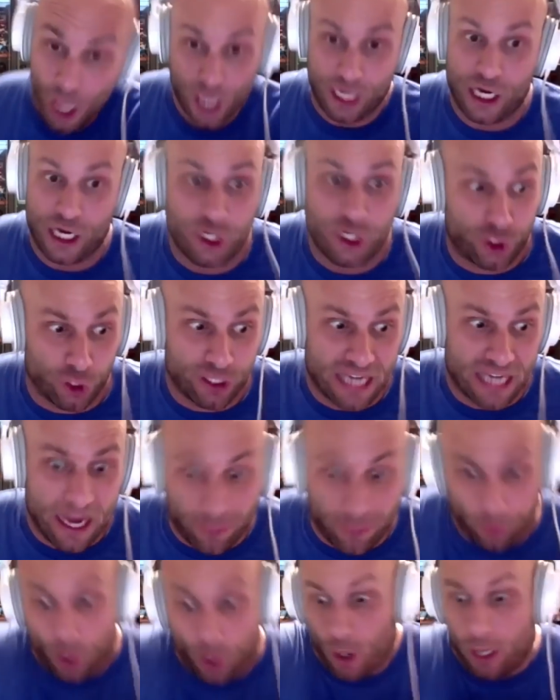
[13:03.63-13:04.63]
He should
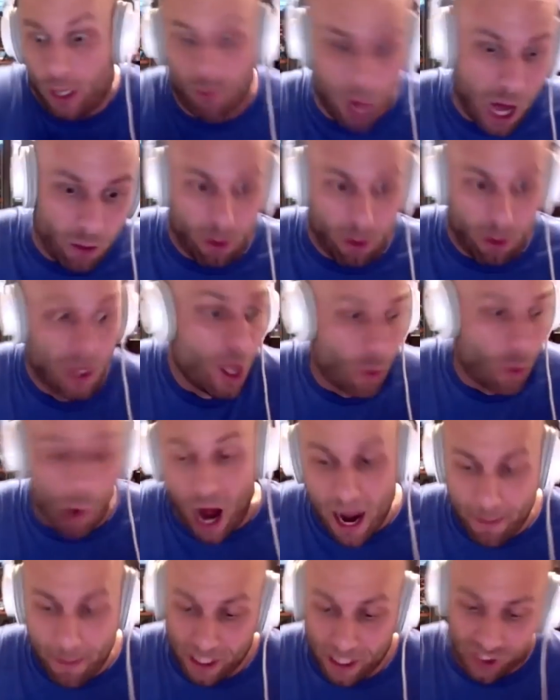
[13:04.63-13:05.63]
get through it.
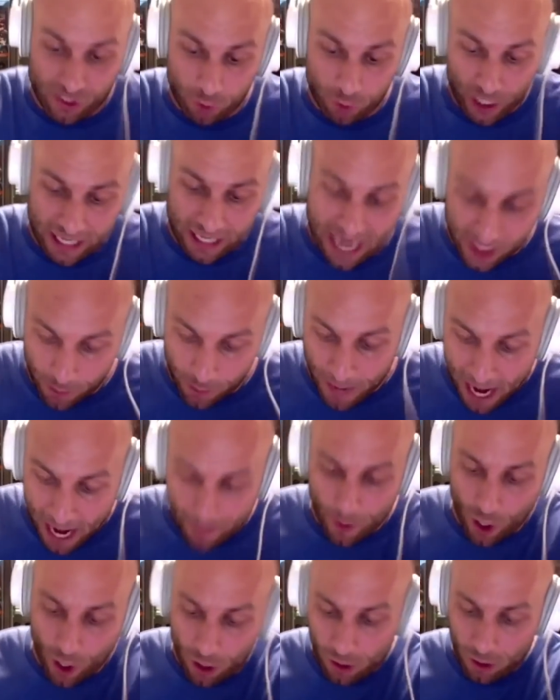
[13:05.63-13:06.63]
Why? Because I'm looking at the
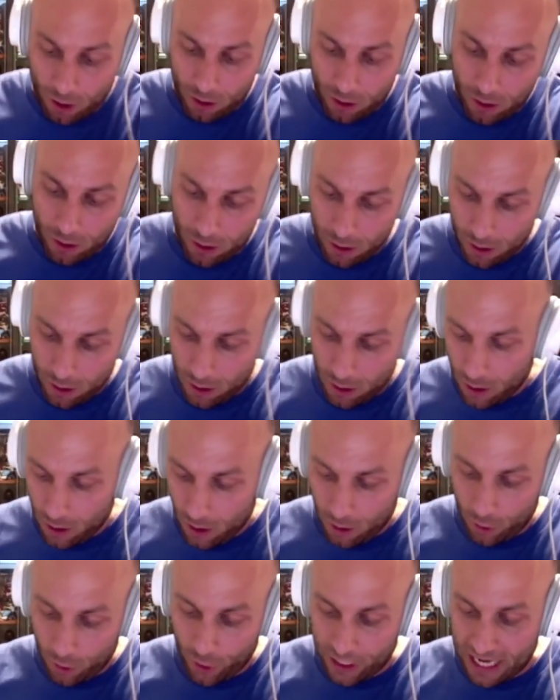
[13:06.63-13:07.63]
paper.
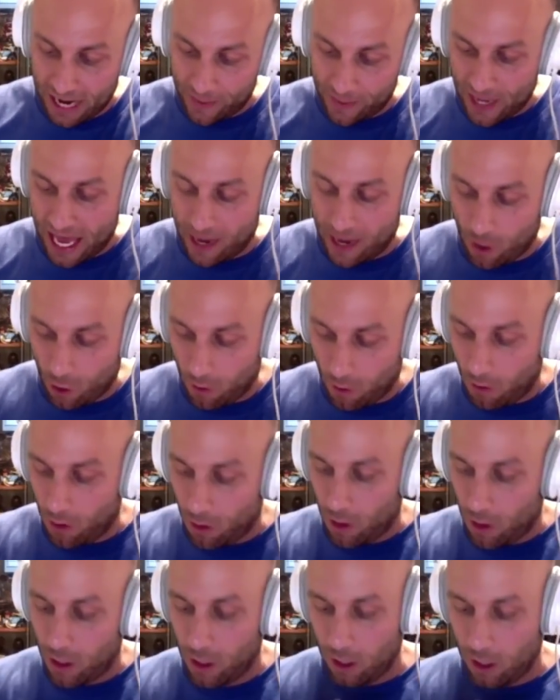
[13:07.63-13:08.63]
Looking at the... animal.
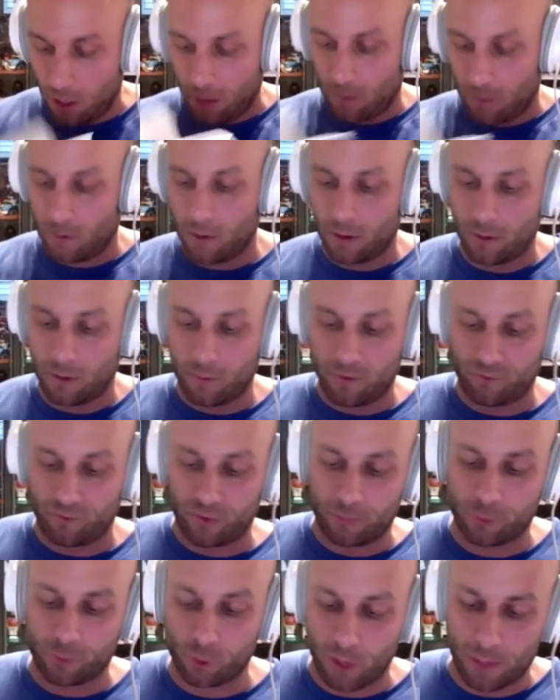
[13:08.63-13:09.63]
Oh. let me
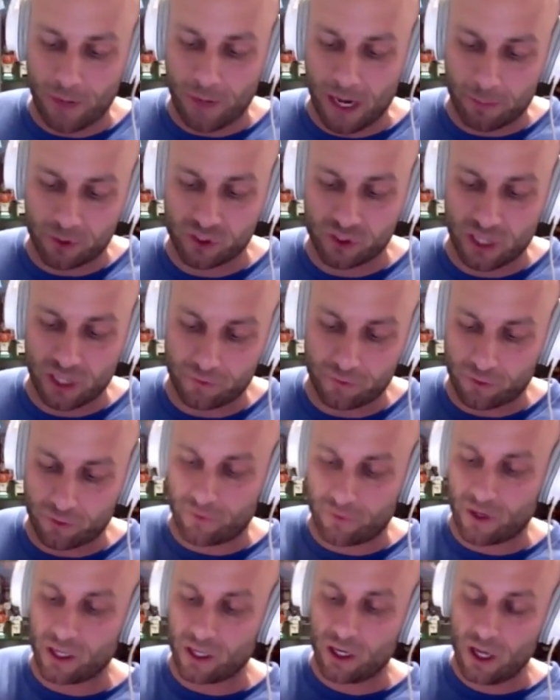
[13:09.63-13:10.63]
flip through my paper sound for
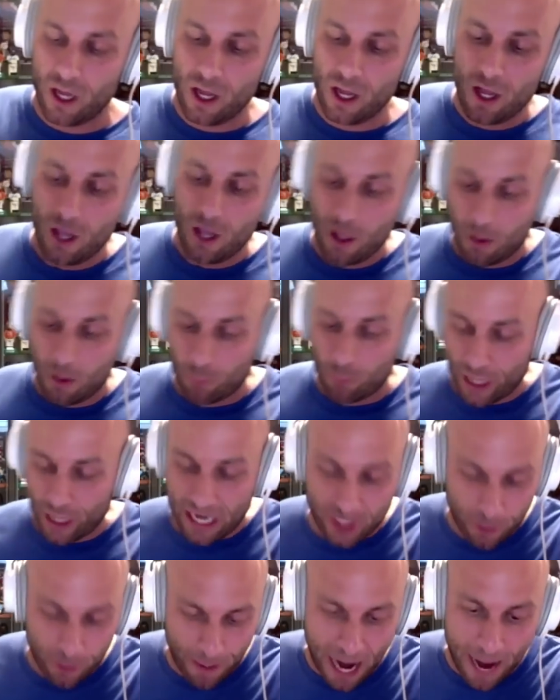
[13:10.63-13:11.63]
effect. I'm looking
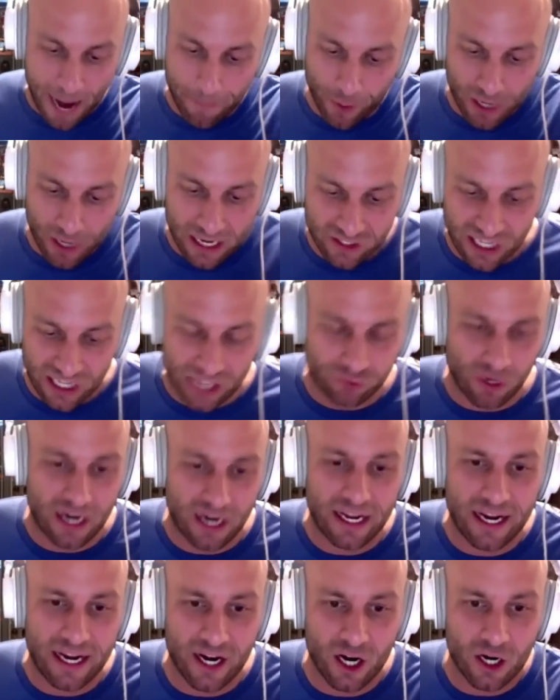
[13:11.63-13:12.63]
at the paper. It says
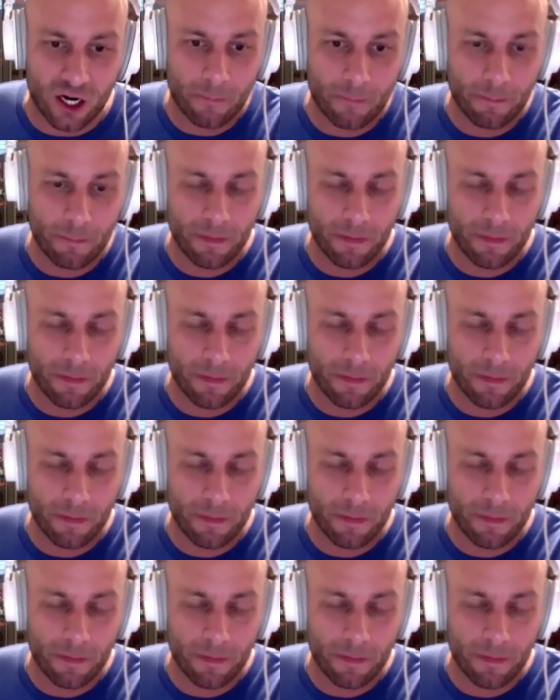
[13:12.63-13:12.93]
right here.